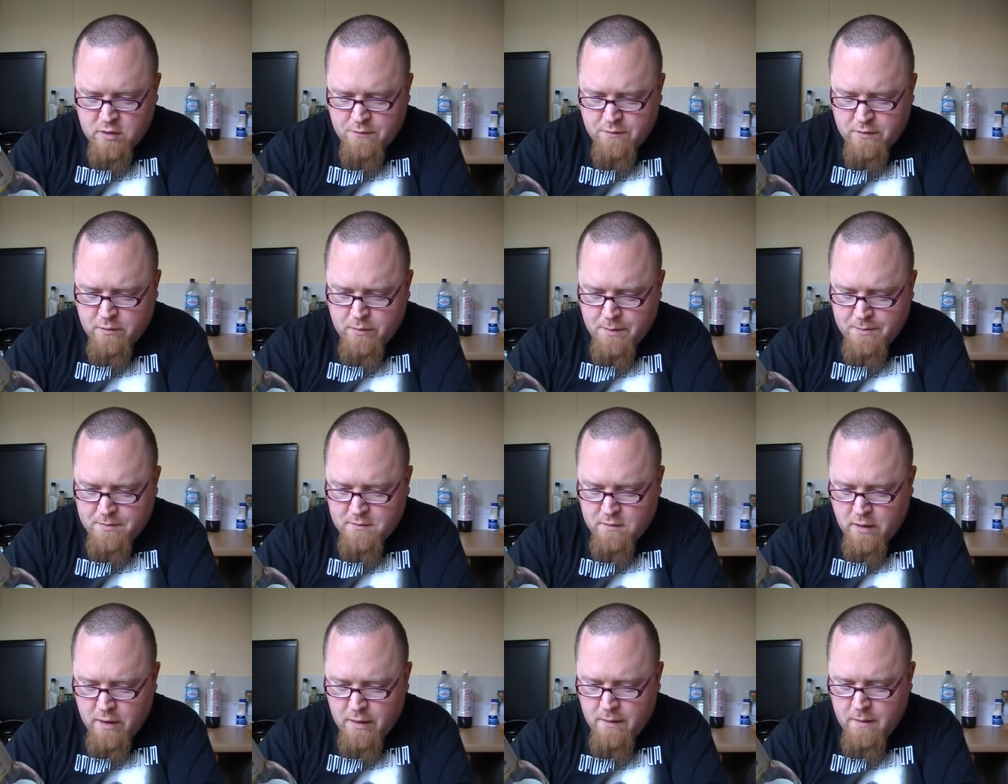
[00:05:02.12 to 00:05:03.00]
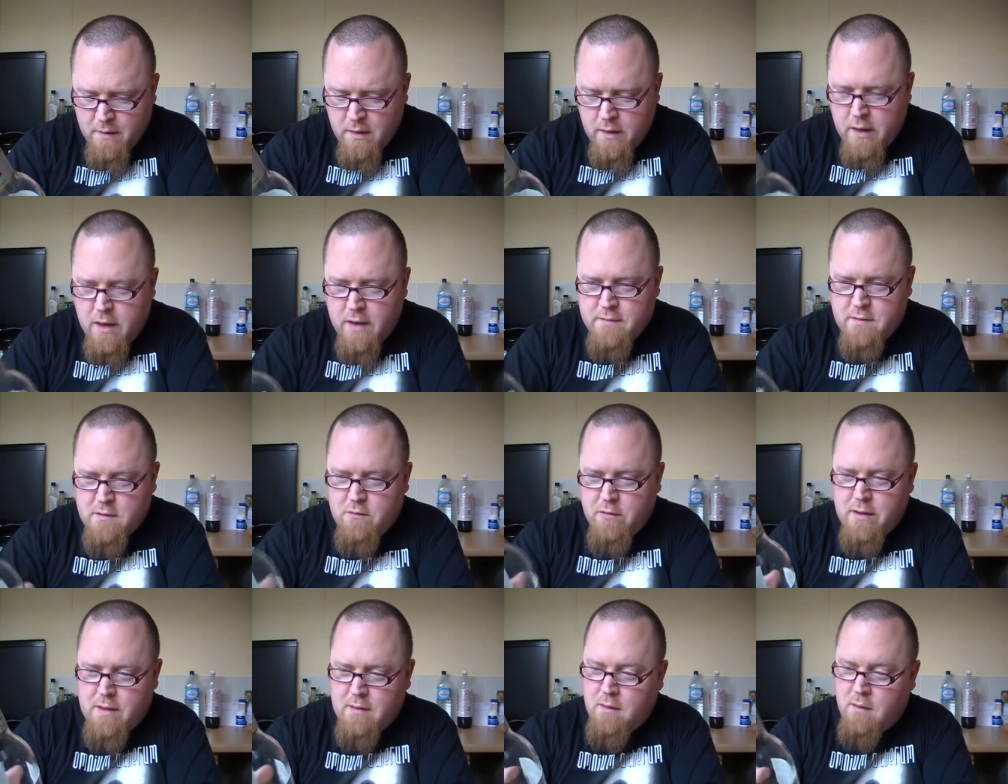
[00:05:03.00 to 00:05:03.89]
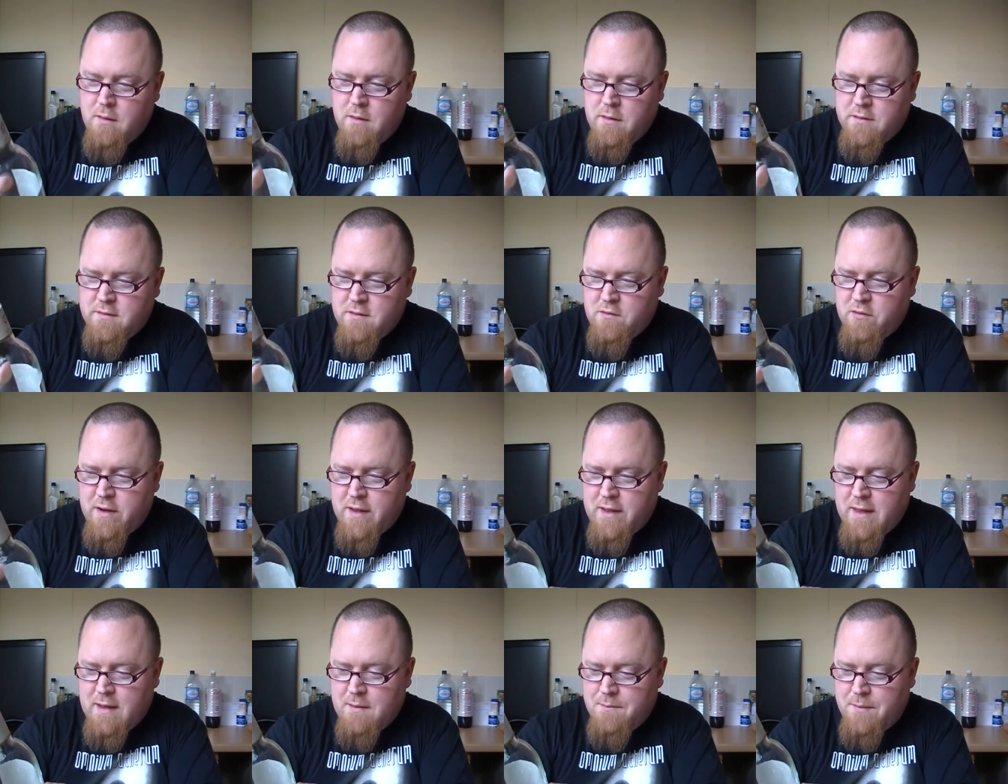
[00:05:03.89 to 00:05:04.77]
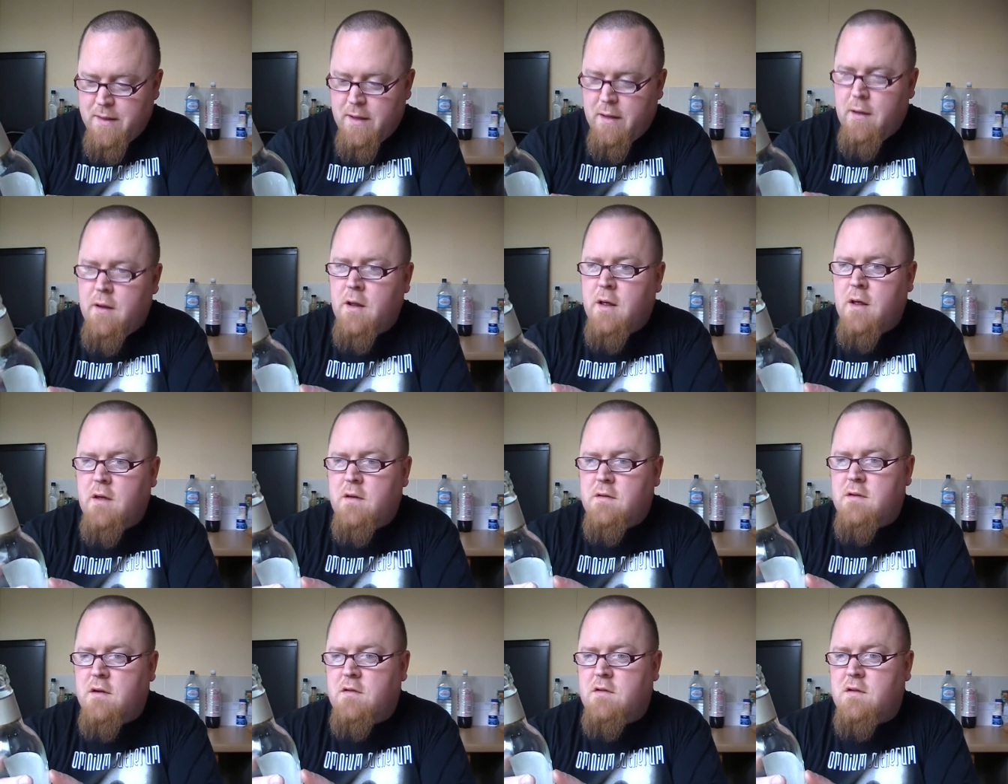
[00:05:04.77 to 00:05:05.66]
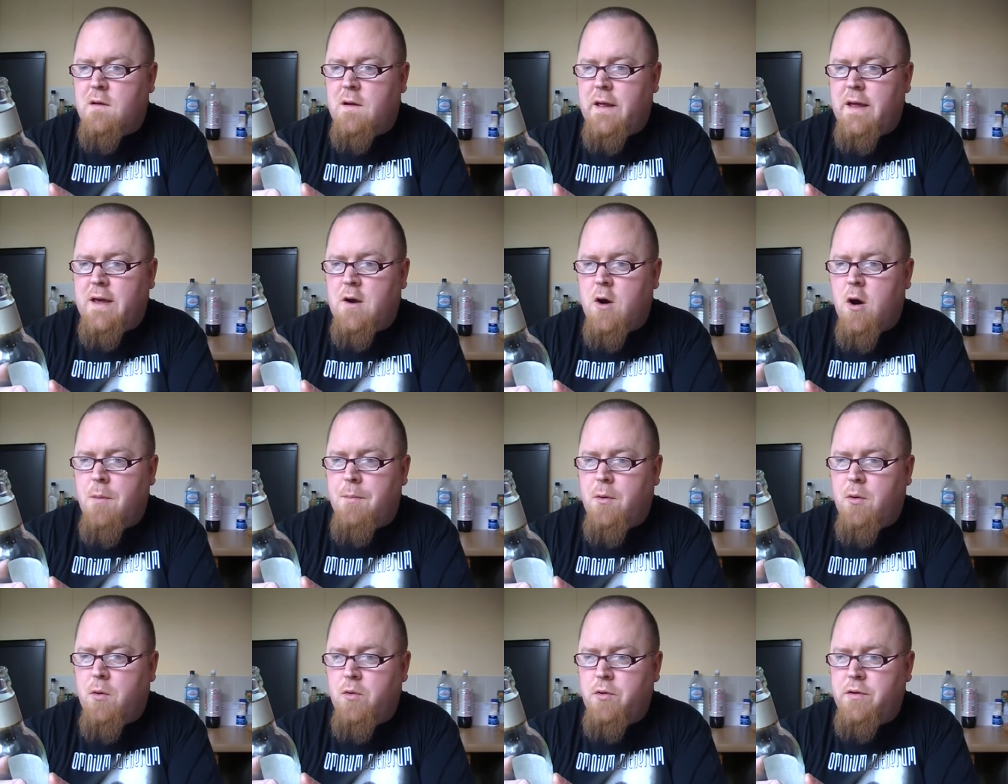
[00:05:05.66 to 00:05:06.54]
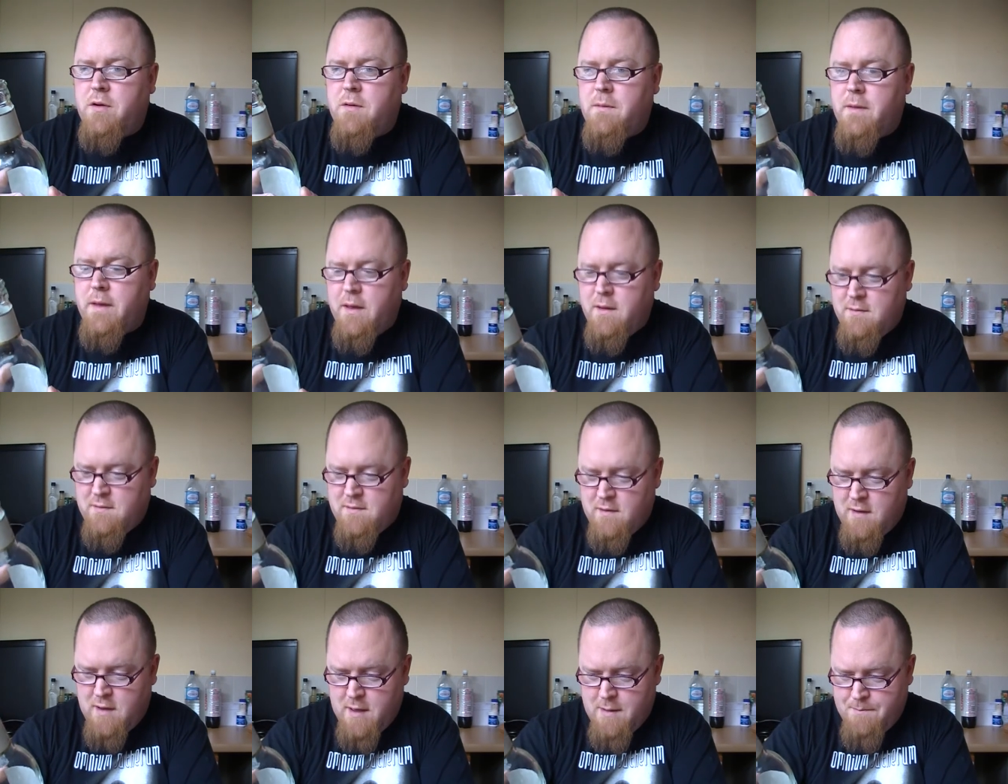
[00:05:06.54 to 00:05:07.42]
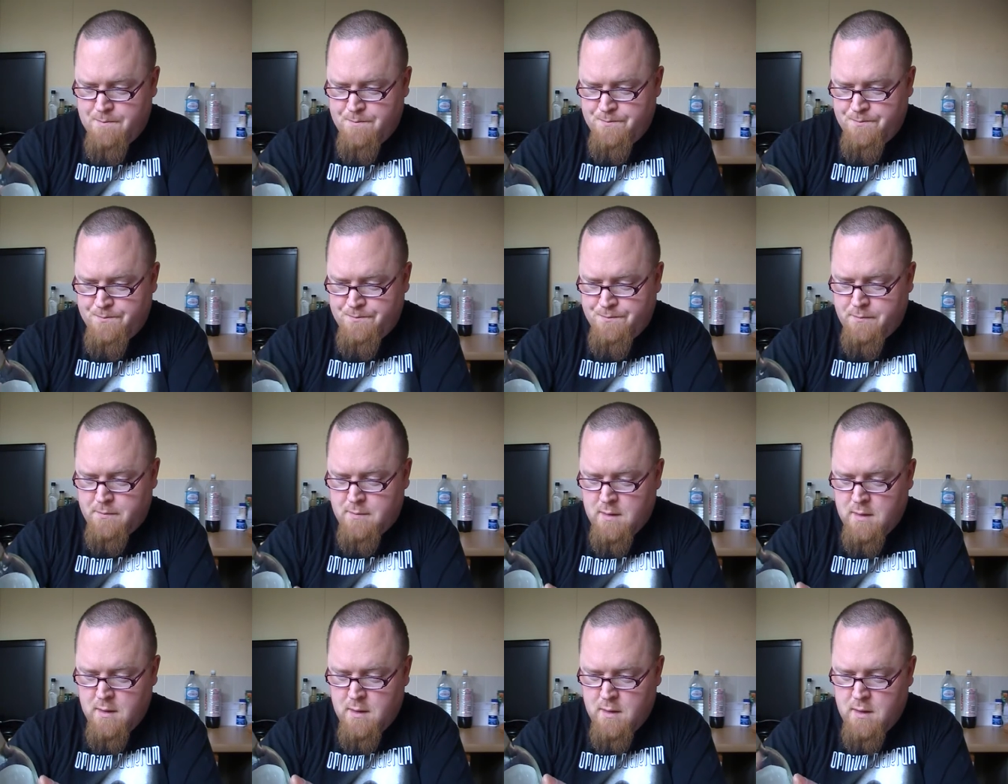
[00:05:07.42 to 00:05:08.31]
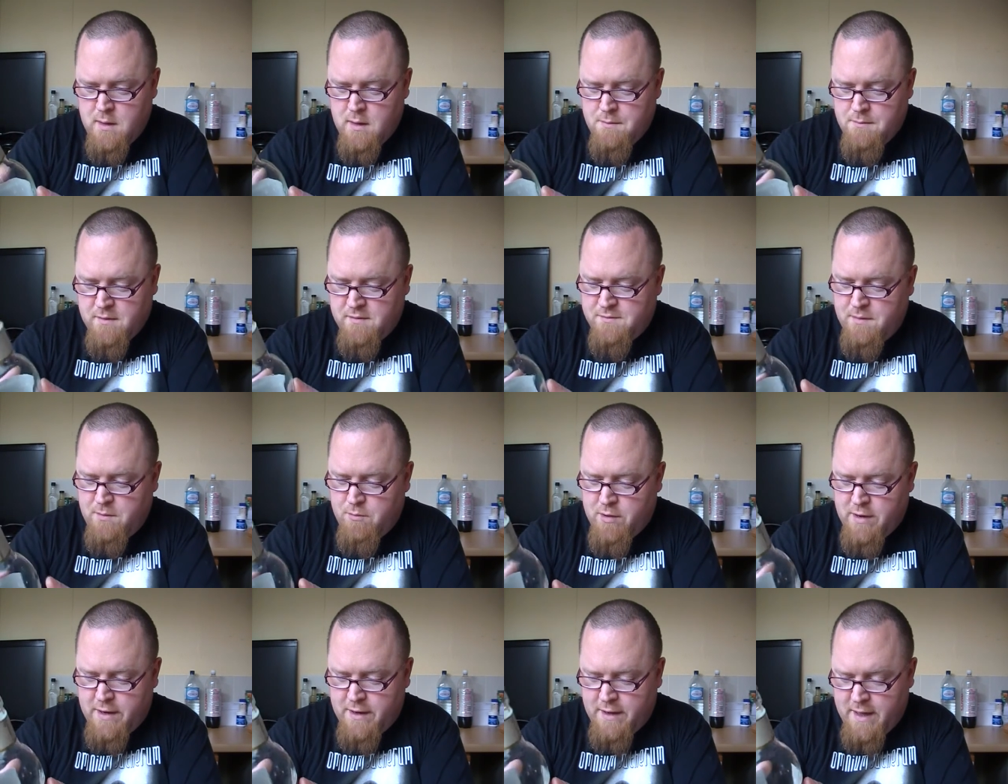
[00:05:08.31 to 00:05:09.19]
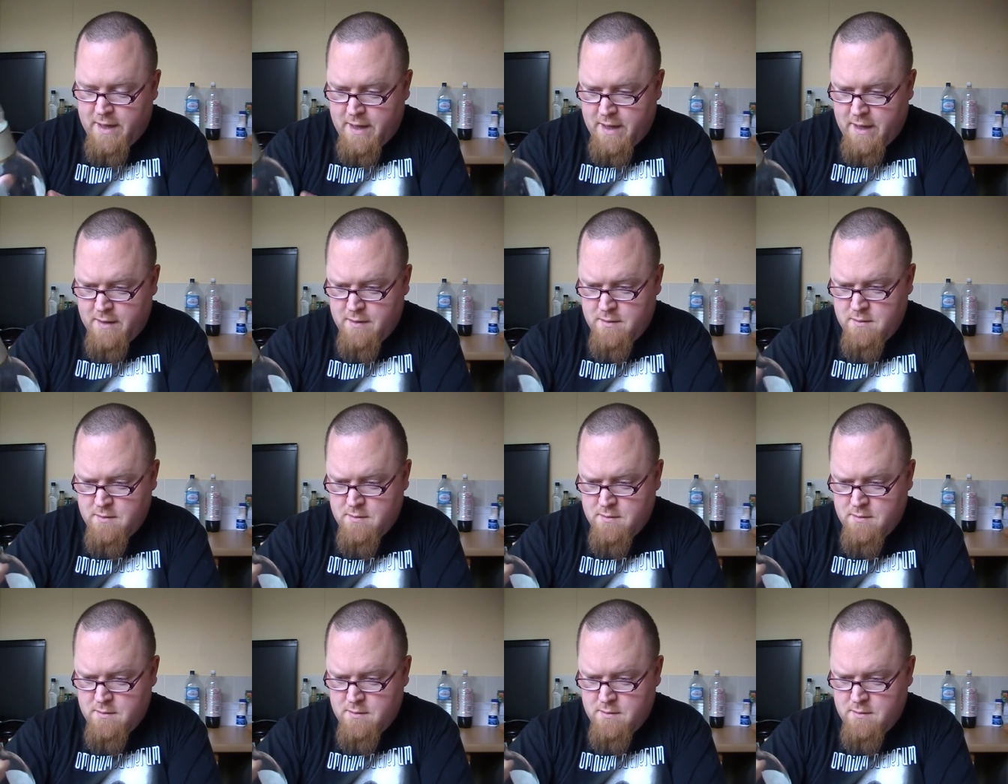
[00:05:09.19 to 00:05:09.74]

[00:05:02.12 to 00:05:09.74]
looking for the website. It's a Greene King beer. So Tolly Cobold is must be one of their